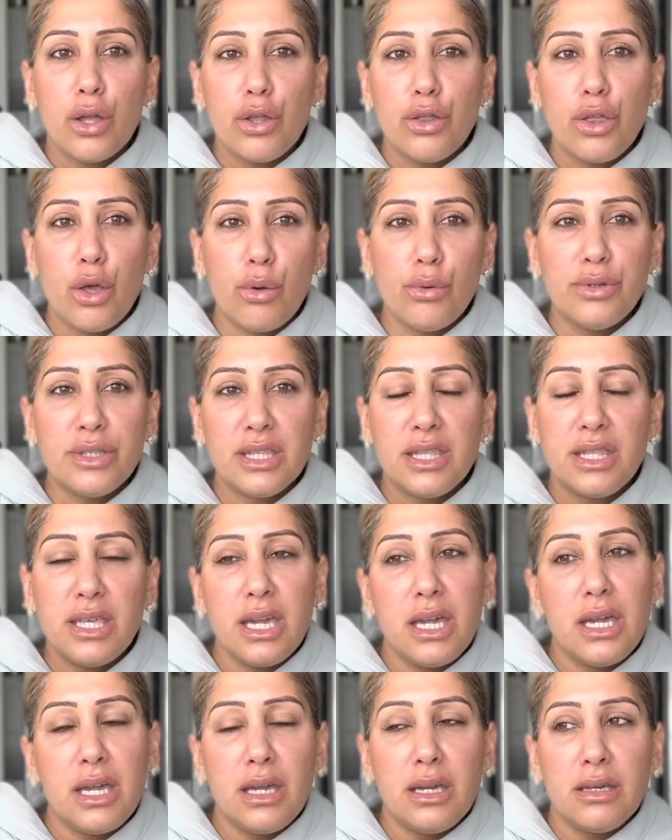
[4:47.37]
those
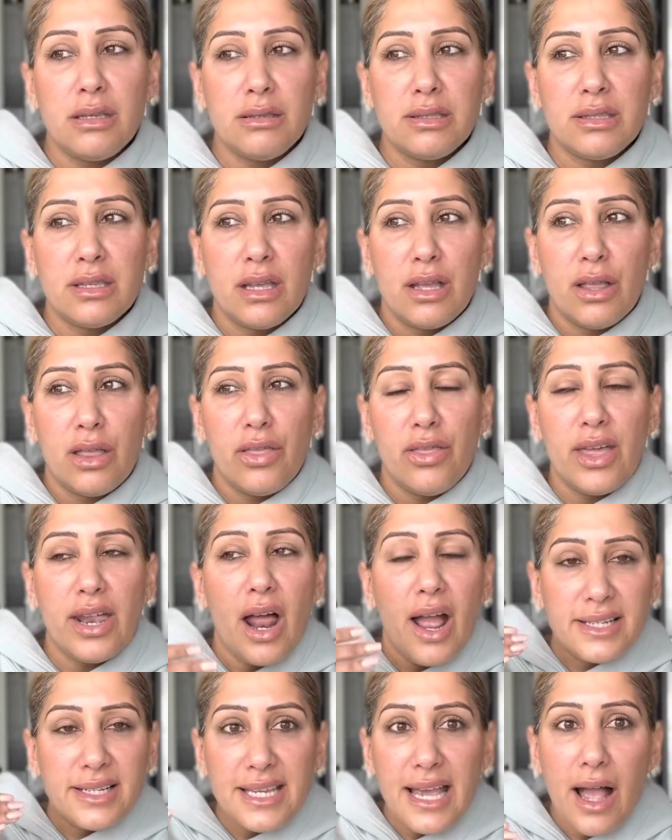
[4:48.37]
things that
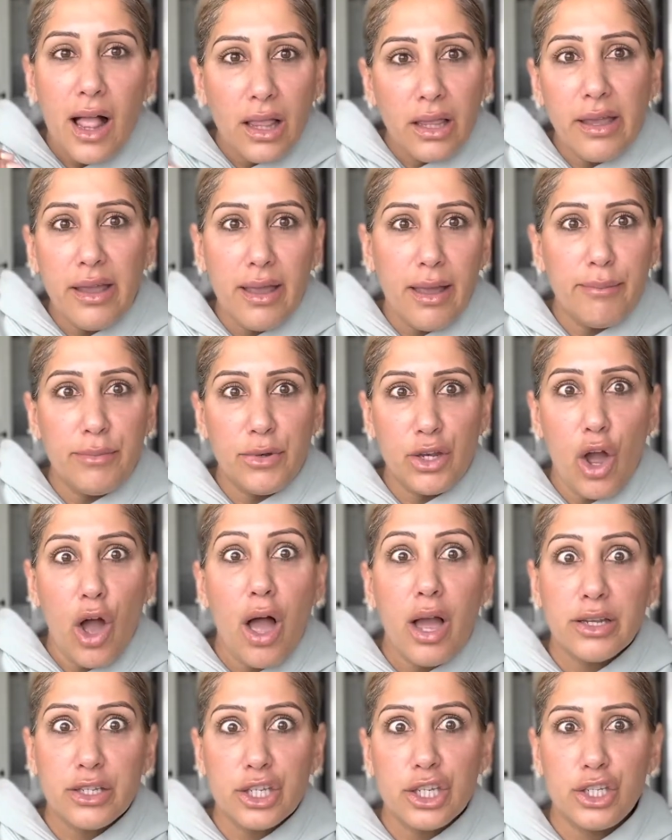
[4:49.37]
I tell him
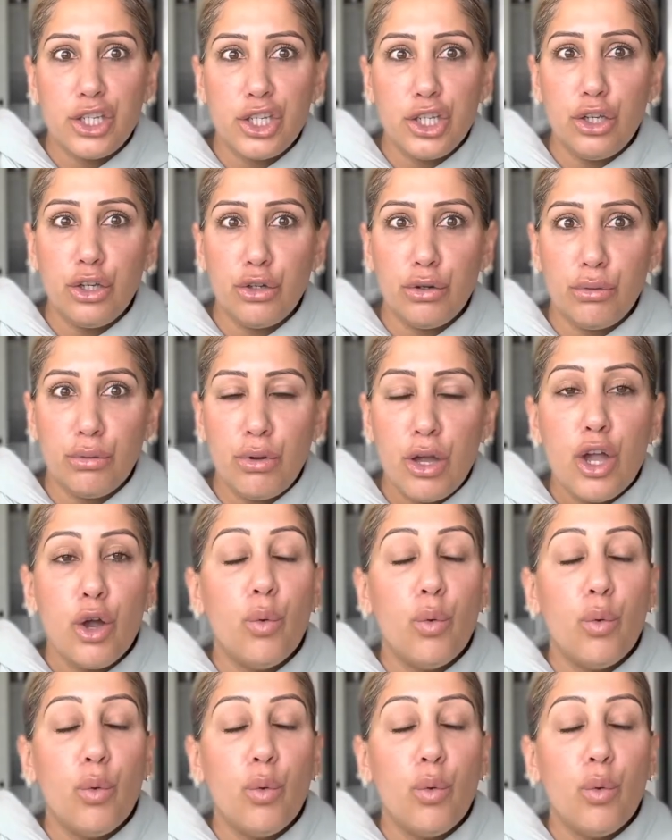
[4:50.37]
not to do,